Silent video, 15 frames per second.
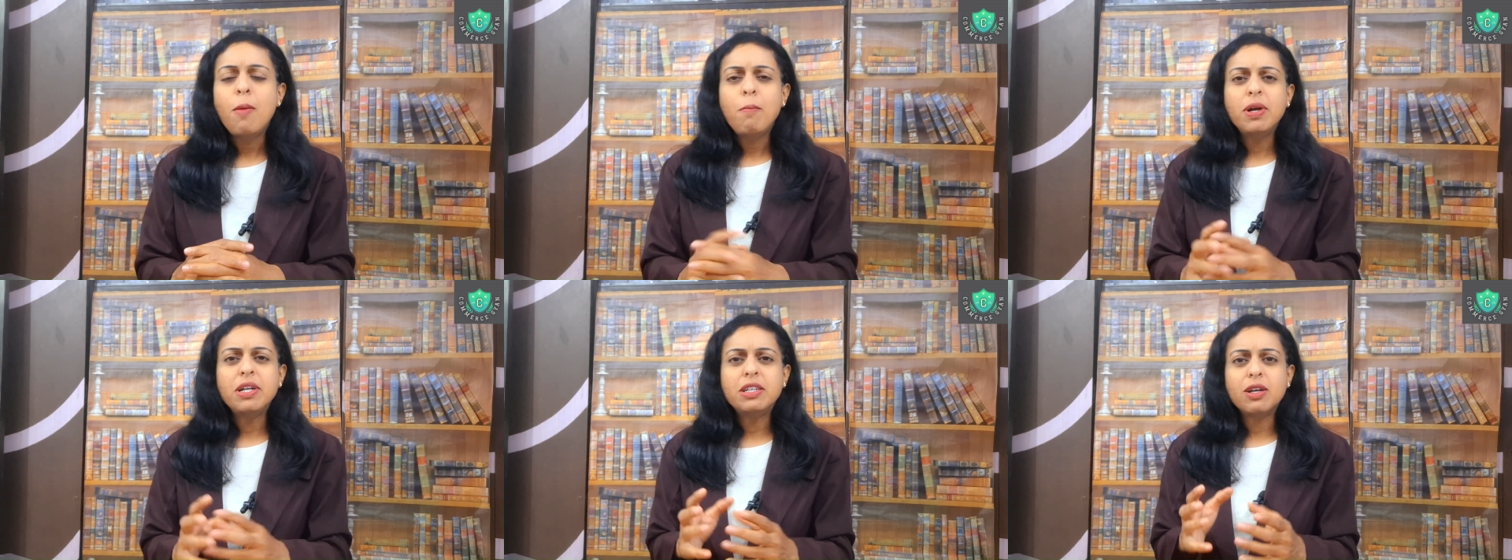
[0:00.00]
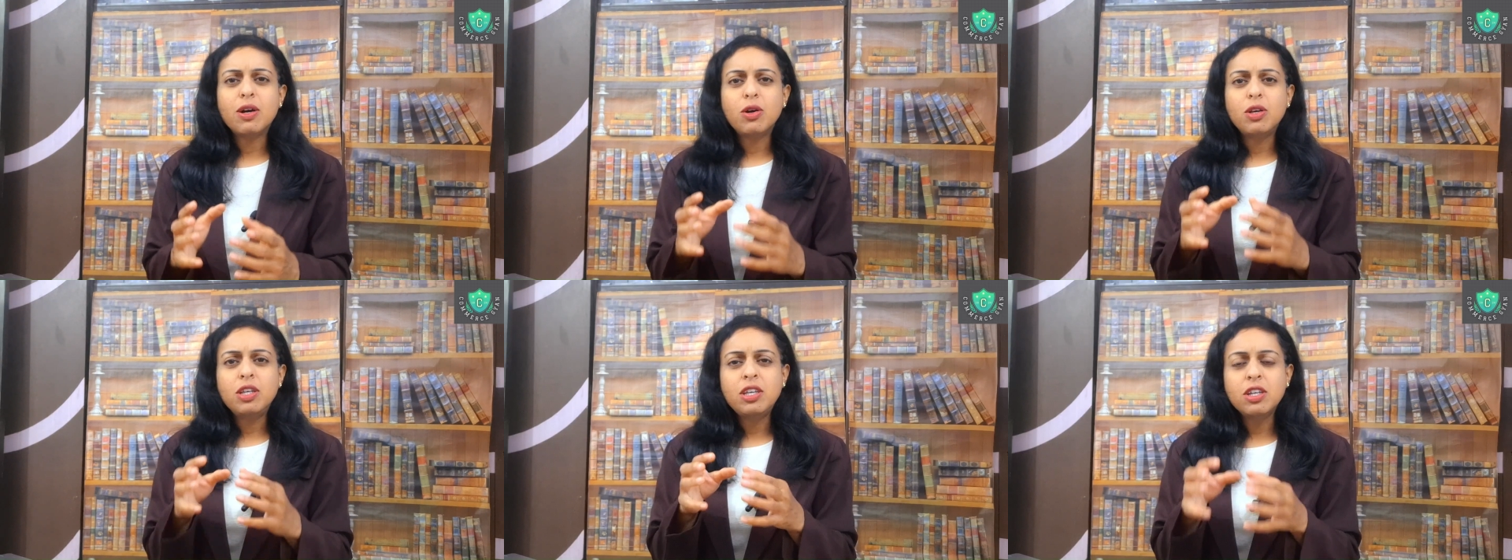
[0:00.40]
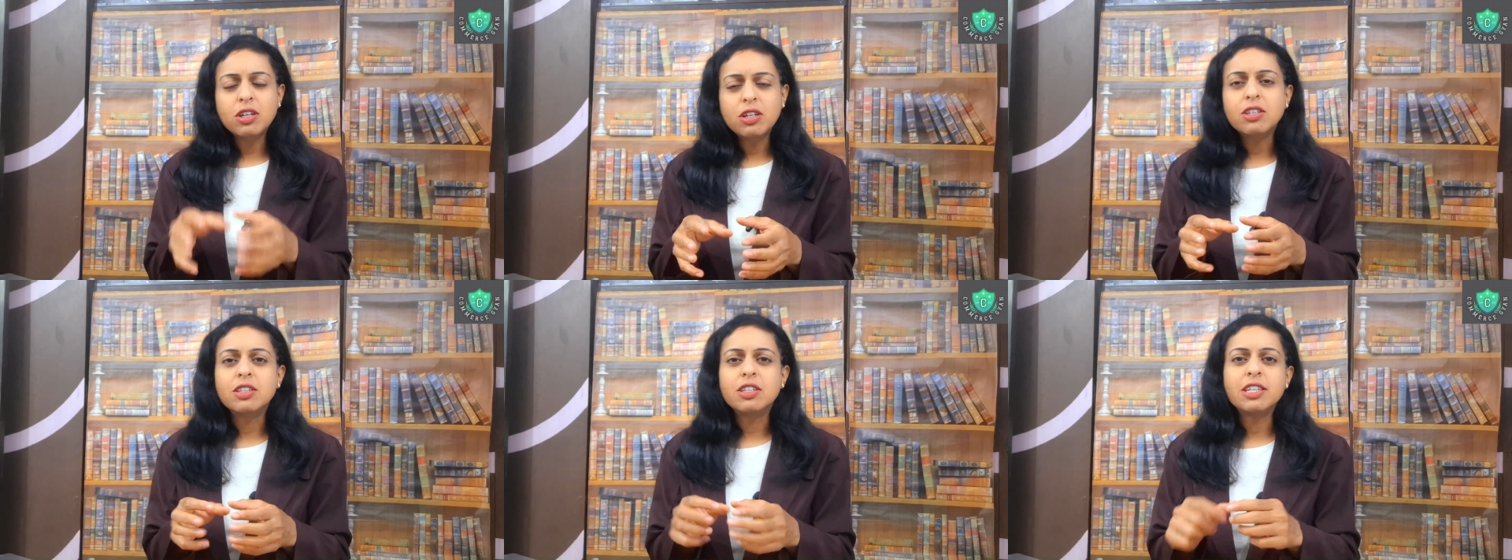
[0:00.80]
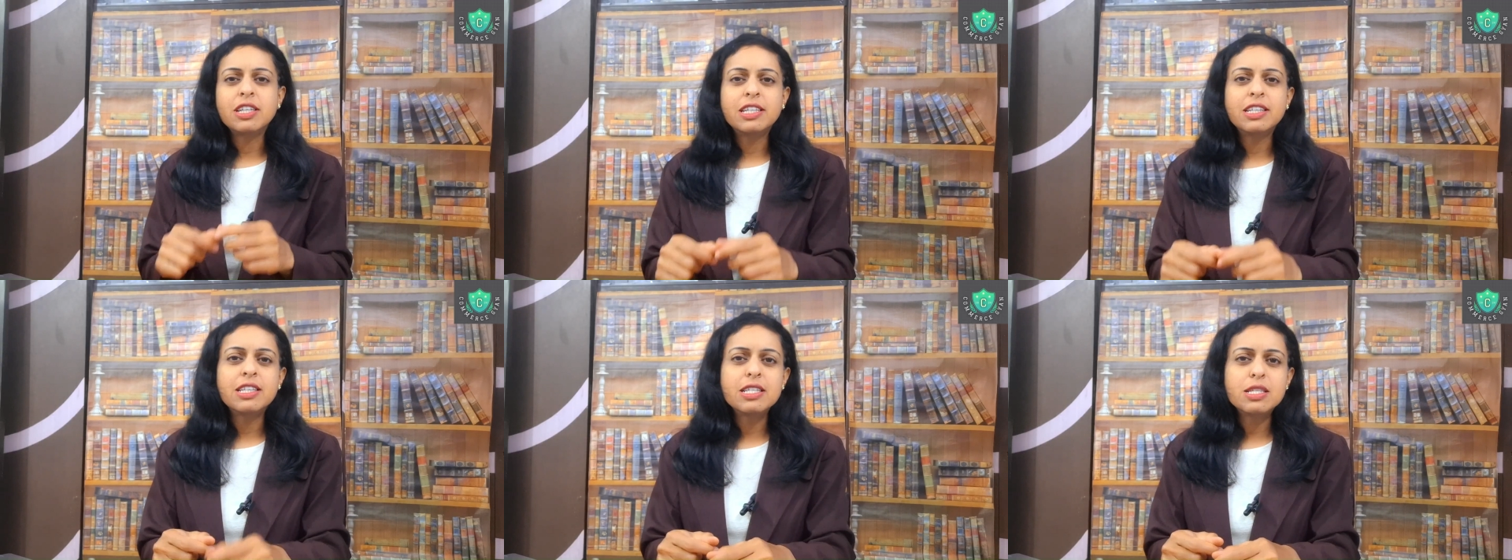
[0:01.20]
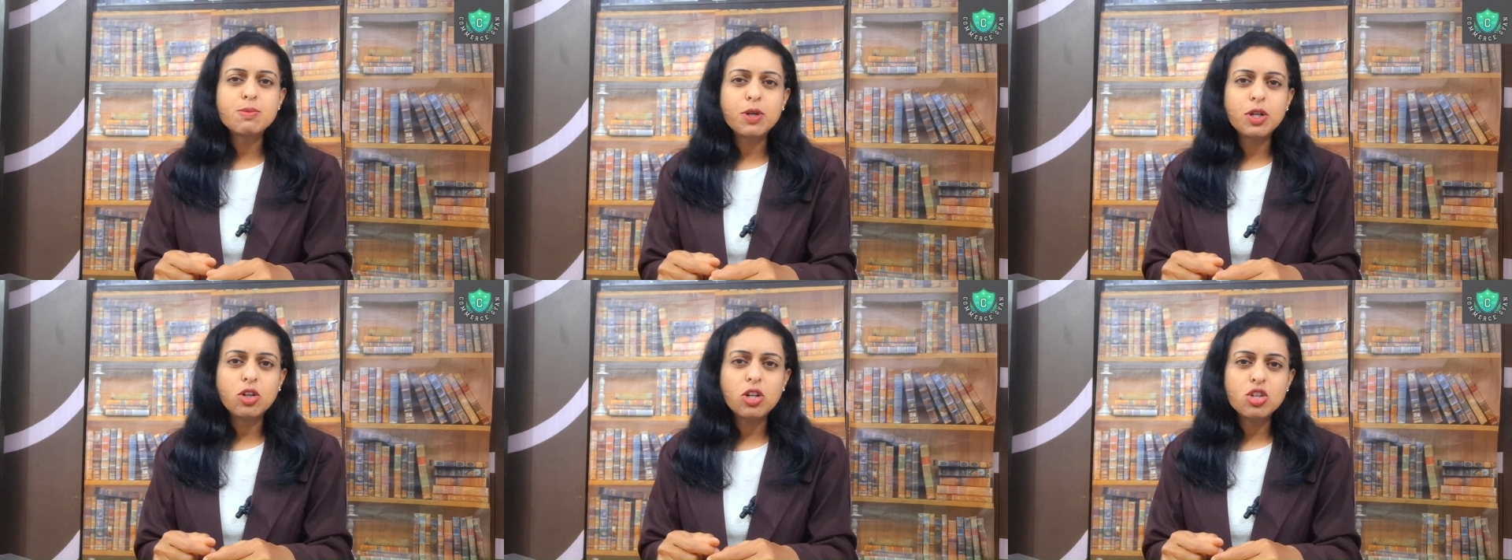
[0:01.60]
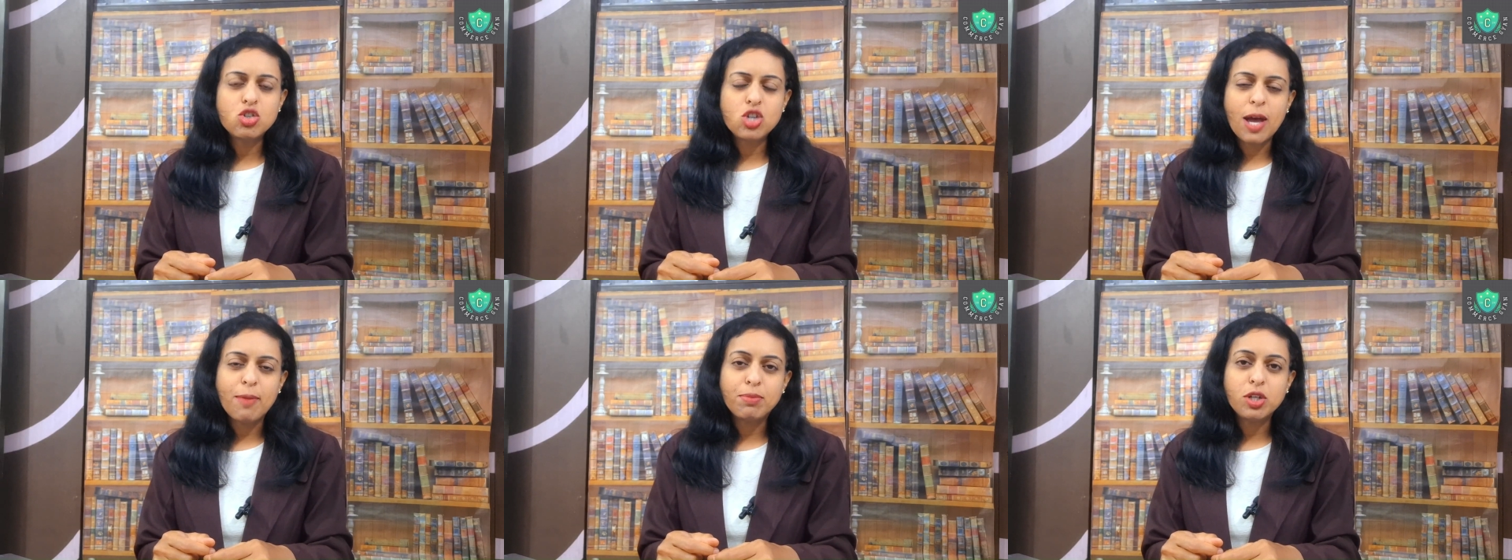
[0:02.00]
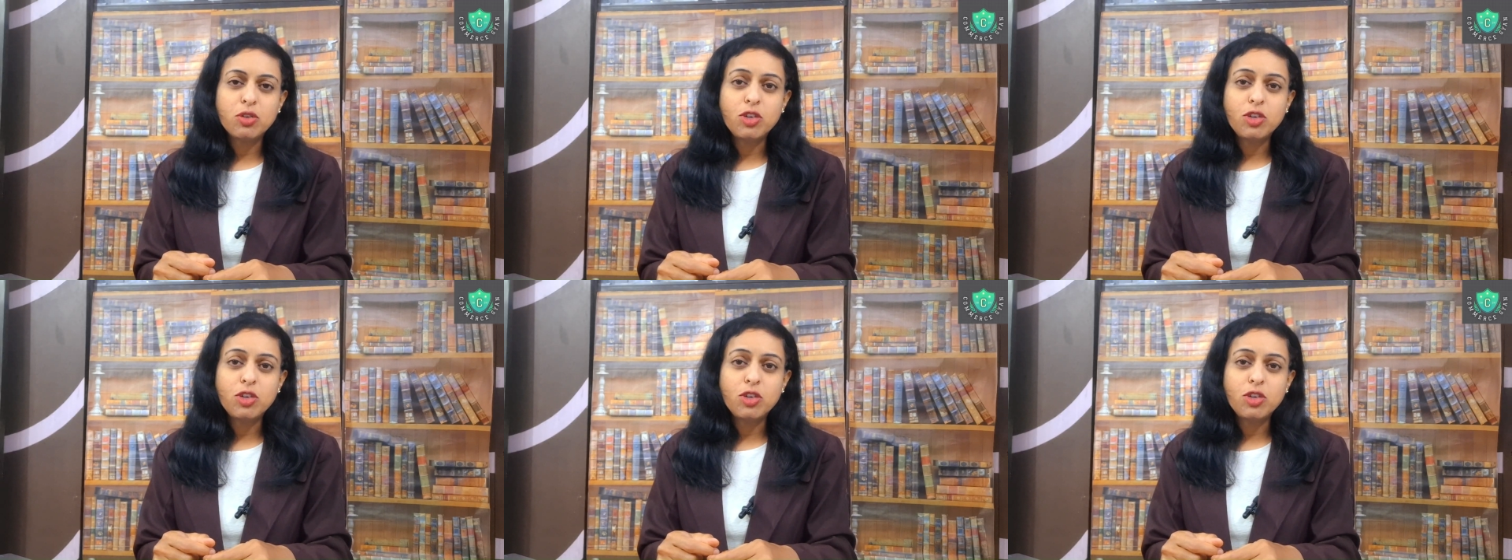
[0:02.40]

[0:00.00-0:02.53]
But here in this particular chapter,